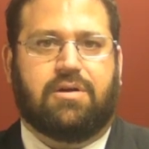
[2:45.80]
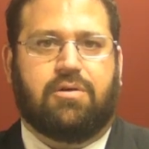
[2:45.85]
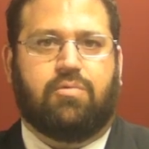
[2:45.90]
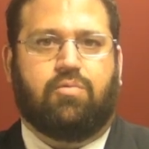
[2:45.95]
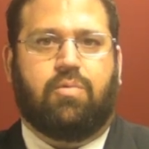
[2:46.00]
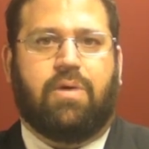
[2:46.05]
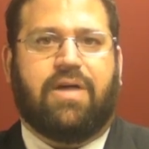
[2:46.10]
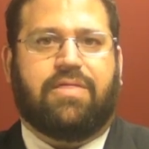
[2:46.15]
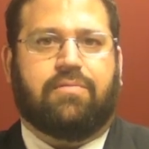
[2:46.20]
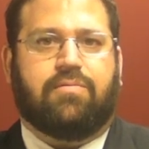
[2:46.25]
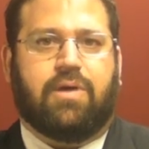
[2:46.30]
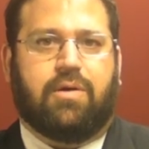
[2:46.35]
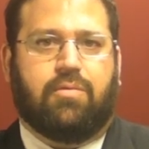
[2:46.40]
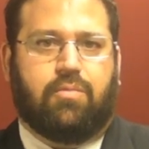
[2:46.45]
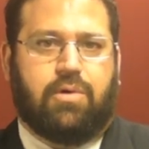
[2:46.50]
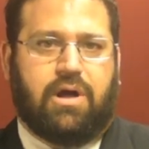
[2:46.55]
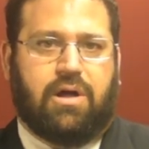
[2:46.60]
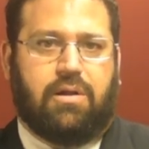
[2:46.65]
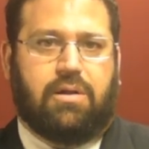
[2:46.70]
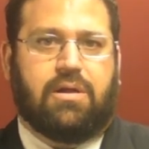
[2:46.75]
whether it
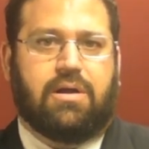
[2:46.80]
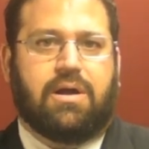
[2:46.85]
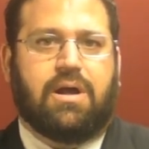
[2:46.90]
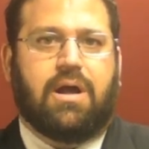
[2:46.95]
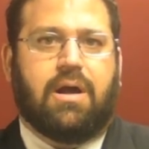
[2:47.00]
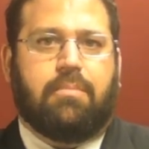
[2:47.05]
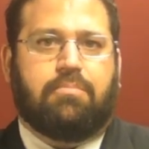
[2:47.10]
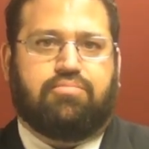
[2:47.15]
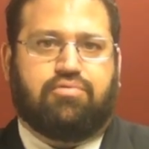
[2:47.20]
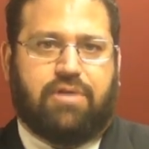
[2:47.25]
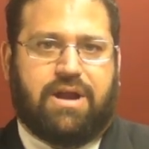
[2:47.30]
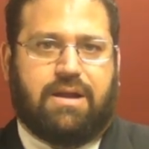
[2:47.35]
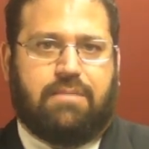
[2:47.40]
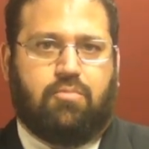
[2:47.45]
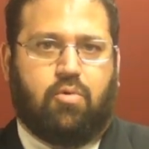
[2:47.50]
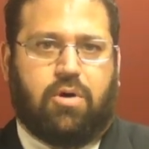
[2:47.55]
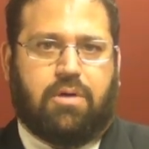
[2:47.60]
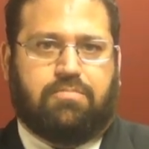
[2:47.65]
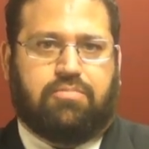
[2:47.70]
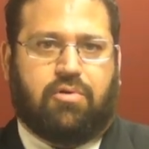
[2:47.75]
will bring
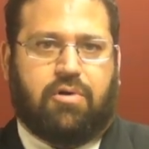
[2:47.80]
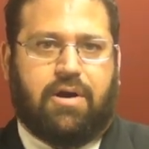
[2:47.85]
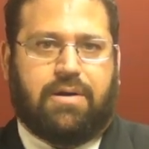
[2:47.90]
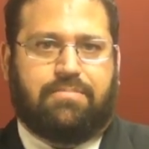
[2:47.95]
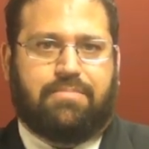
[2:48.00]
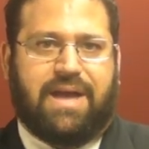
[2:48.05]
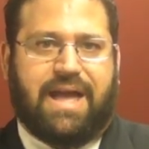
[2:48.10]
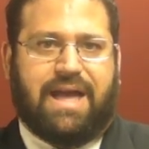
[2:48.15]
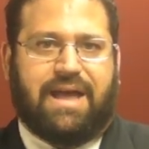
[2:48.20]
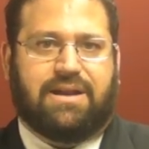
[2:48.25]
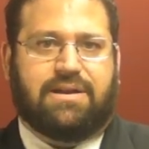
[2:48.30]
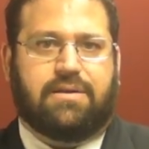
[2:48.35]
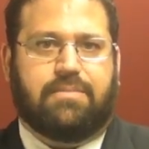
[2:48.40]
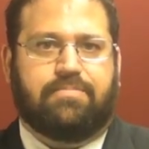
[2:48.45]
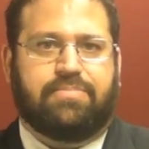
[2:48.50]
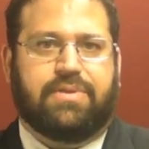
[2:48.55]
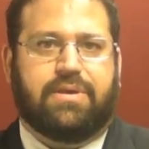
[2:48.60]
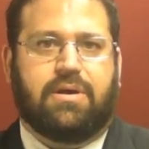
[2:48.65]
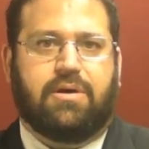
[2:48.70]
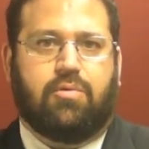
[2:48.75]
more broadband,
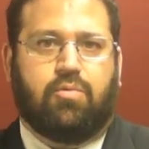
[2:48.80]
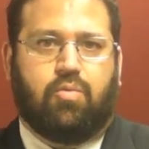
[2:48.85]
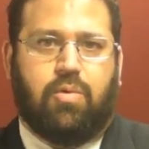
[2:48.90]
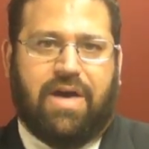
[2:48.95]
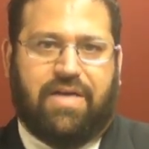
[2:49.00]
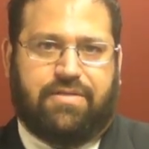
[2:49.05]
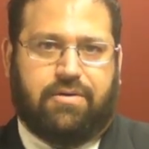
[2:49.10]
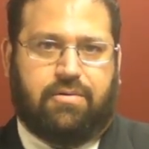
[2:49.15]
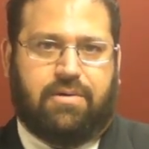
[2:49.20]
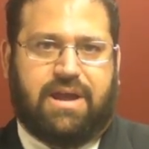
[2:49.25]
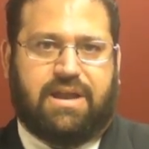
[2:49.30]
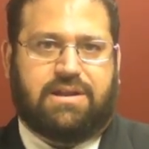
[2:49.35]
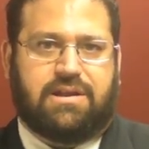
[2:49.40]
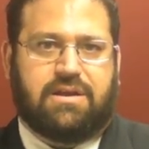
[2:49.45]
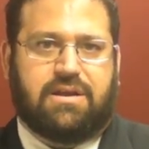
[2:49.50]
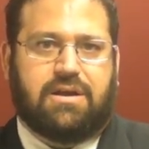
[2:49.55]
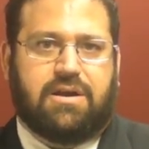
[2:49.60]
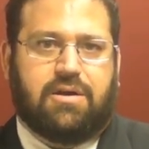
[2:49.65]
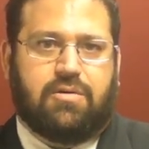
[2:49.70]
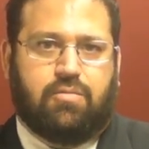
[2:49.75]
whether it
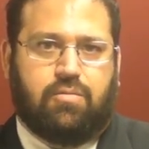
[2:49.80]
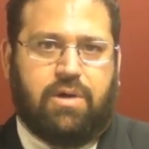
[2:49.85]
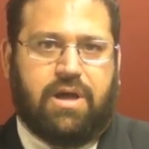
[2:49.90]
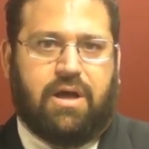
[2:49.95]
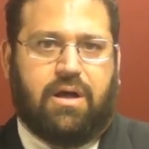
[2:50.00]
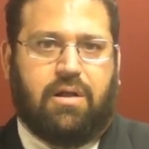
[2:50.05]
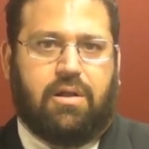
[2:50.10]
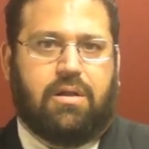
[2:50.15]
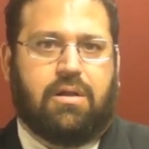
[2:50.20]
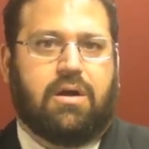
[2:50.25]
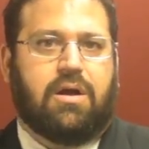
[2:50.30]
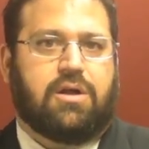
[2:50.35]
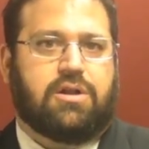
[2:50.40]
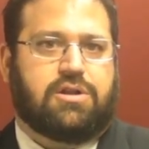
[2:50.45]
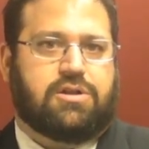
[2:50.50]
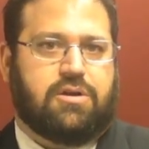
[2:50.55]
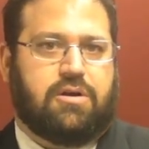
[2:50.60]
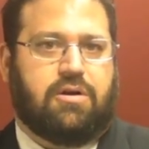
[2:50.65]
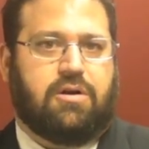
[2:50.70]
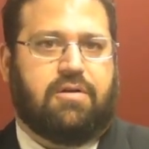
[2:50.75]
will
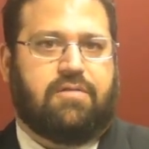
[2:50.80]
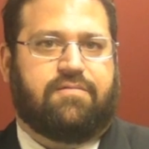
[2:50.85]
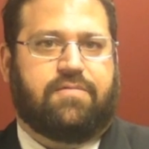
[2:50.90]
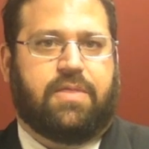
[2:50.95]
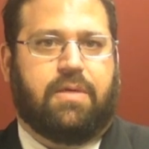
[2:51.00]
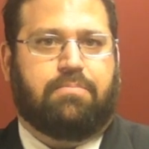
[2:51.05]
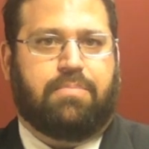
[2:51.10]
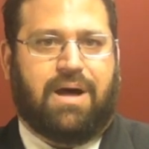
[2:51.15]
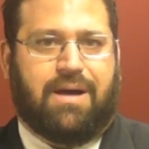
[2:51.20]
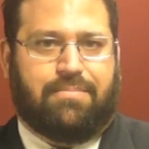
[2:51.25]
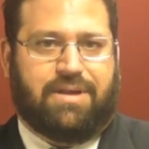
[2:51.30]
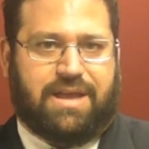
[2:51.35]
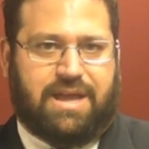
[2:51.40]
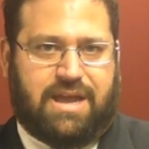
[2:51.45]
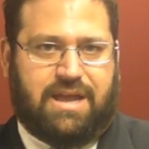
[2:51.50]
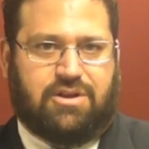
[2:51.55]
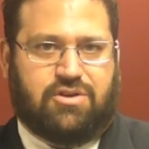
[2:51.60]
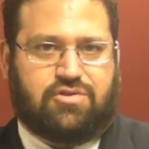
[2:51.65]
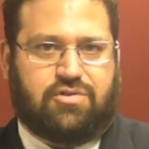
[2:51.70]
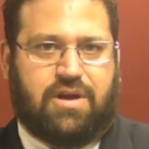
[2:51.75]
serve the public
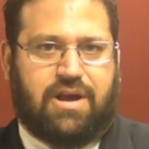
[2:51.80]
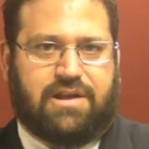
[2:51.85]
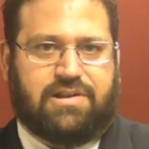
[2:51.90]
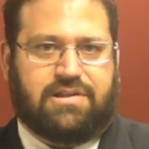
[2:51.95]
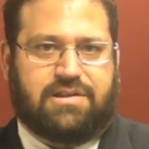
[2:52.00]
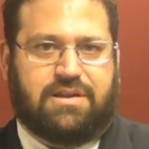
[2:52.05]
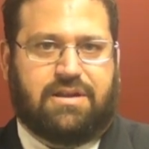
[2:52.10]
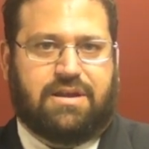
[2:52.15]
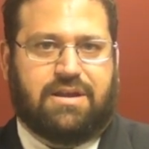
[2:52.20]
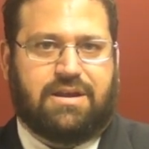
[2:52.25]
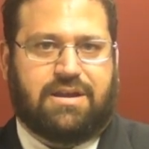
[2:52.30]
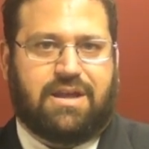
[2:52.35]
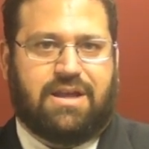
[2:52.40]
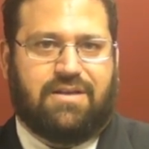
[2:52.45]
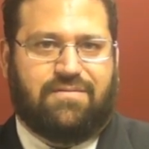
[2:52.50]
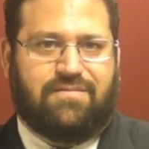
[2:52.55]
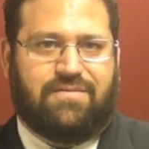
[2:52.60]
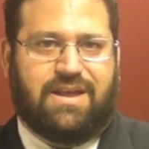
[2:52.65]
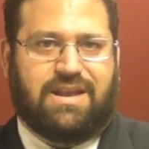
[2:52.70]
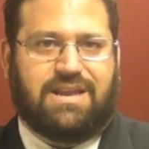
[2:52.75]
interest
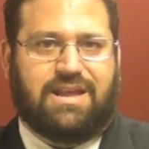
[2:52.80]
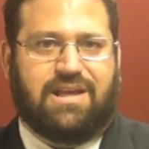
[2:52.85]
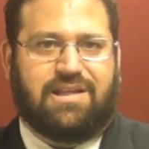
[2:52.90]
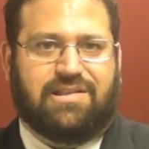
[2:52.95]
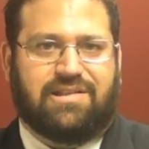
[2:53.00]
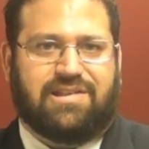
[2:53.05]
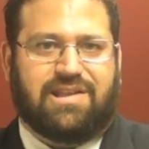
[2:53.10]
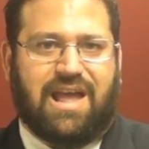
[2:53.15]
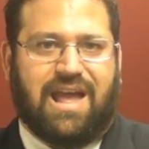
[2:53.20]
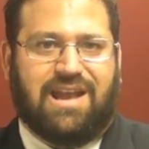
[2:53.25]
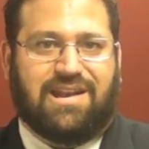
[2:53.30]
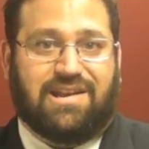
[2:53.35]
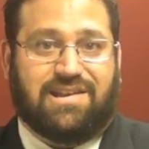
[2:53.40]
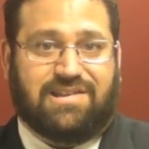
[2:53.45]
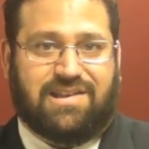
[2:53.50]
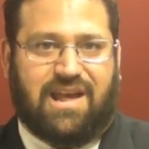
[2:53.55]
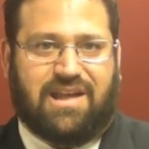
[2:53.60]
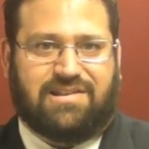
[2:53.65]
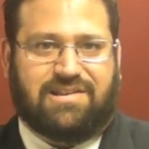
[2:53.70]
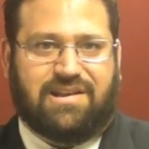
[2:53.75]
convenience, and
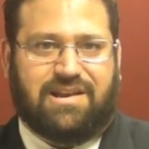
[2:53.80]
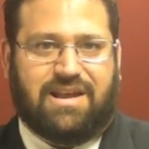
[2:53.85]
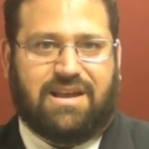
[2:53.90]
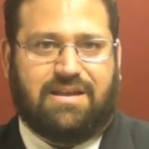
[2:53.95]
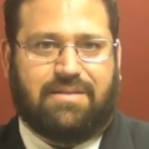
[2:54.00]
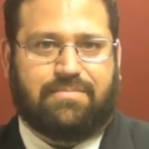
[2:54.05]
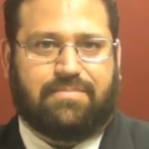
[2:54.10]
necessity.